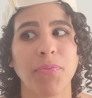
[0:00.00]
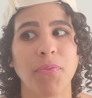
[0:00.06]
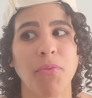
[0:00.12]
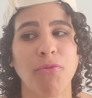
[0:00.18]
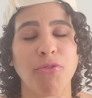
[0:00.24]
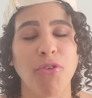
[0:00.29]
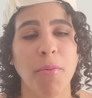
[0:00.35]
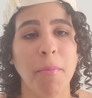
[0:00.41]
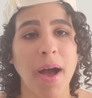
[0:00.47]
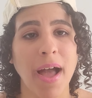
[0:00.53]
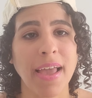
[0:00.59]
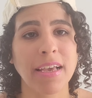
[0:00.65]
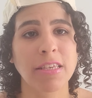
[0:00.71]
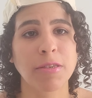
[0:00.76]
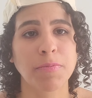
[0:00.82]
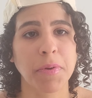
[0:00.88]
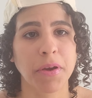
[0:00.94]
from my
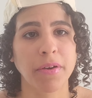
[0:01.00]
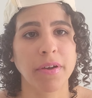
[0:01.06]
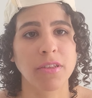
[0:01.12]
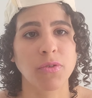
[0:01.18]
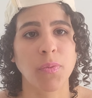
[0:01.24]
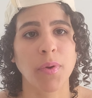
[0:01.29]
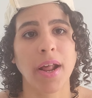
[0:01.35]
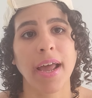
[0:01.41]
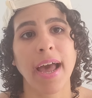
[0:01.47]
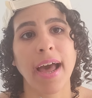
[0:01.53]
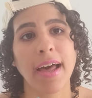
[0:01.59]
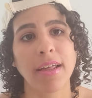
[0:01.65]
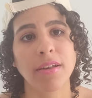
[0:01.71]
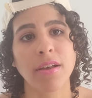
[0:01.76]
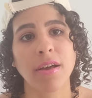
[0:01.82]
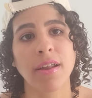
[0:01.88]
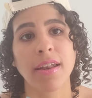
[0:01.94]
experience, when I
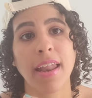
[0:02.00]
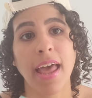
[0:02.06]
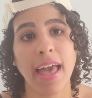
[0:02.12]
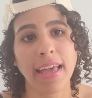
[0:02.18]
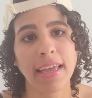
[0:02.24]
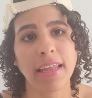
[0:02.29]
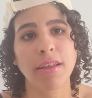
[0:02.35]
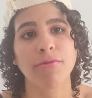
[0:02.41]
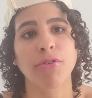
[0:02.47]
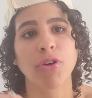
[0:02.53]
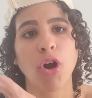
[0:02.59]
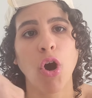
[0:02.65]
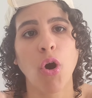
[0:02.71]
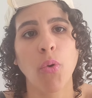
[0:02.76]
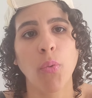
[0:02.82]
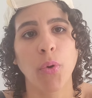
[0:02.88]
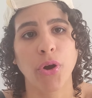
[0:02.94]
had a negative
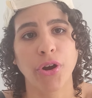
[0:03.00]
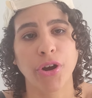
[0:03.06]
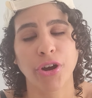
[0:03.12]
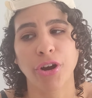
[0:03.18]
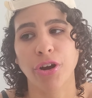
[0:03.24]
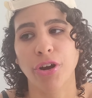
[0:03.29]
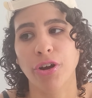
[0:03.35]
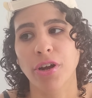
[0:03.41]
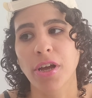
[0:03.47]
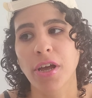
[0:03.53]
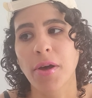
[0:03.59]
coworker,